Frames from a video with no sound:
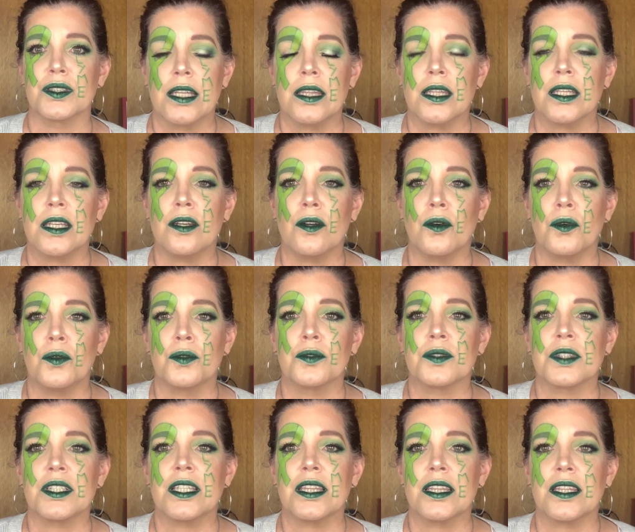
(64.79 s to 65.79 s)
And the
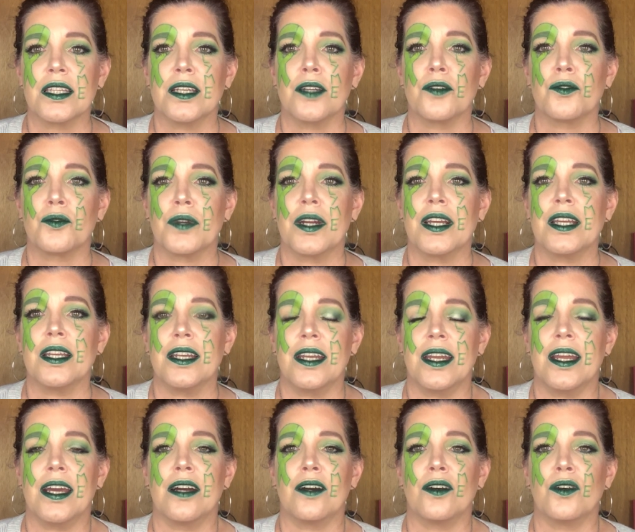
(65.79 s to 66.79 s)
only thing right
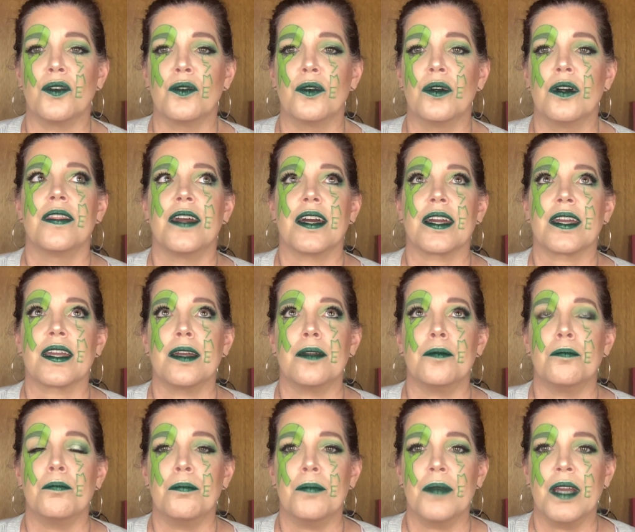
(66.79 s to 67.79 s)
now that
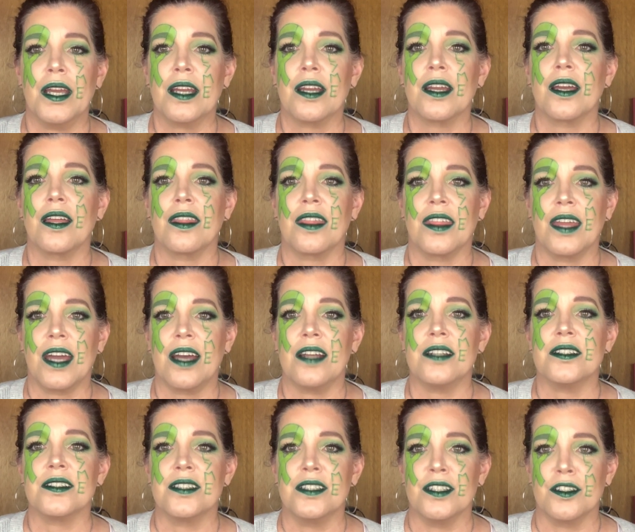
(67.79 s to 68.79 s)
can make that
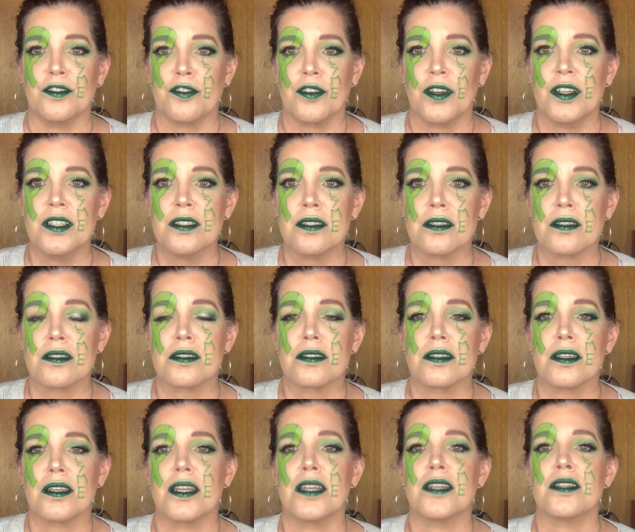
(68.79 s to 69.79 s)
difference
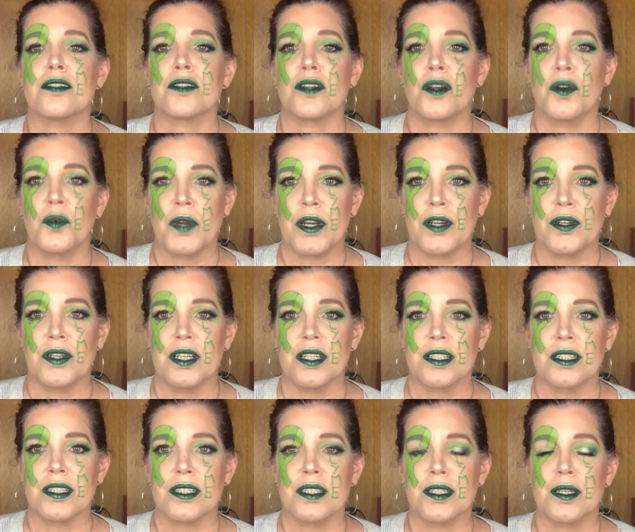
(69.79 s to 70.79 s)
is
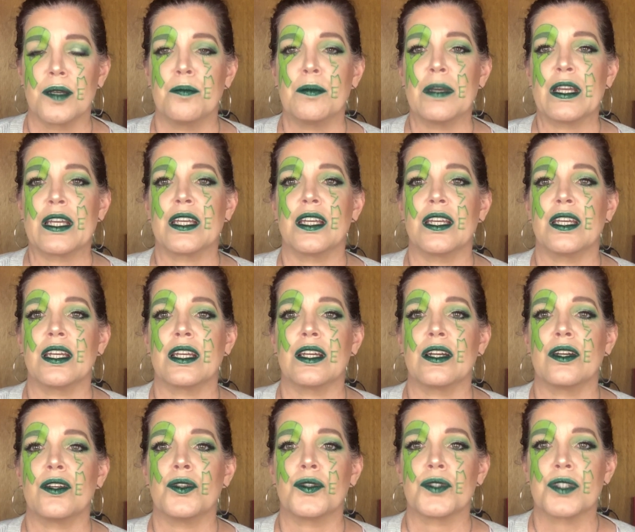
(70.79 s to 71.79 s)
awareness, making
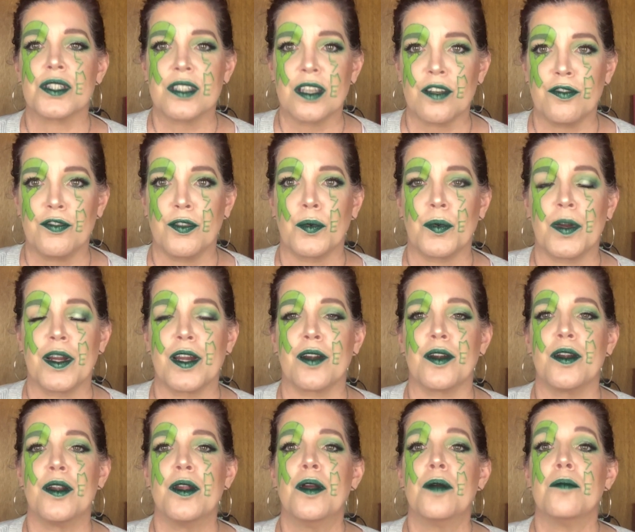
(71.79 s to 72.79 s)
yourself aware,
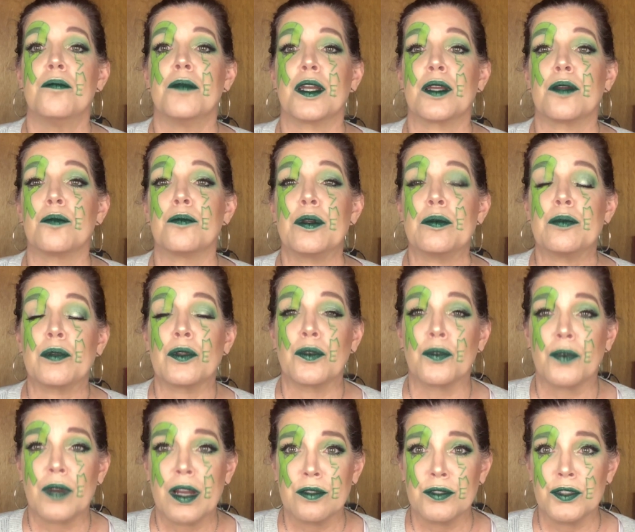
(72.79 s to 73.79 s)
making people
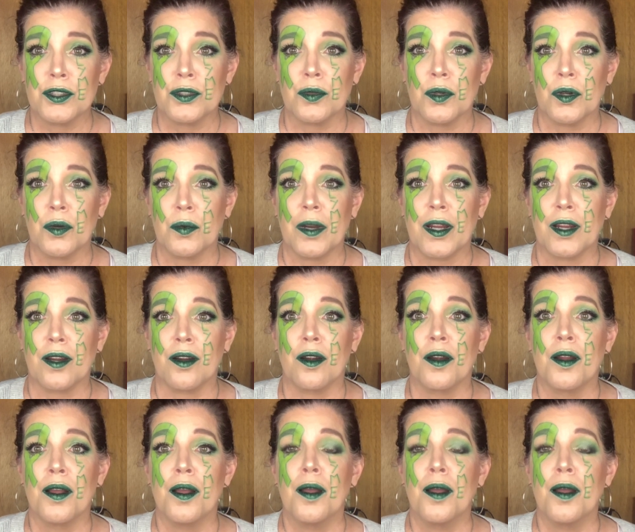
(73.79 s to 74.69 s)
around you aware,